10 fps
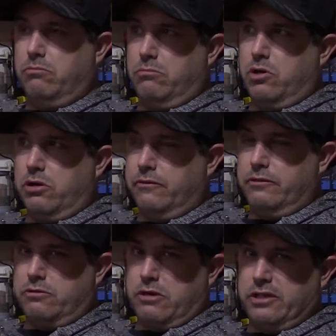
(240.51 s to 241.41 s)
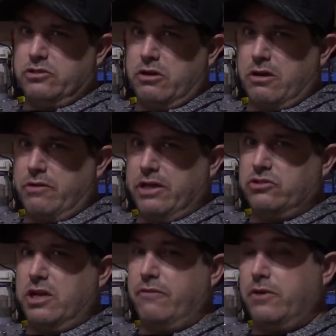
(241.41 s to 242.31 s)
all of the targets on our range.
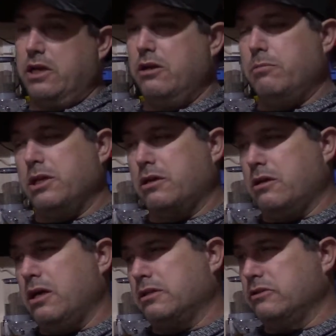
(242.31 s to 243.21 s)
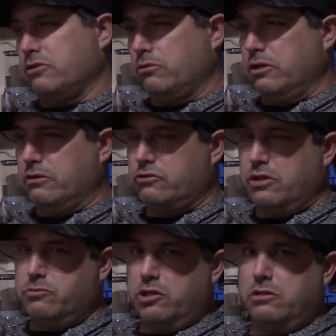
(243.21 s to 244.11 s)
Now, if you can hit them on the clock, that's a whole other
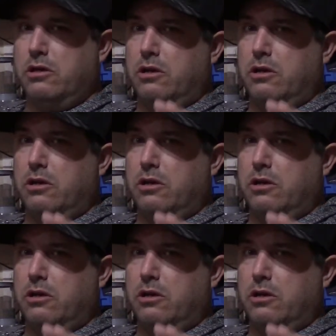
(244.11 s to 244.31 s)
subject,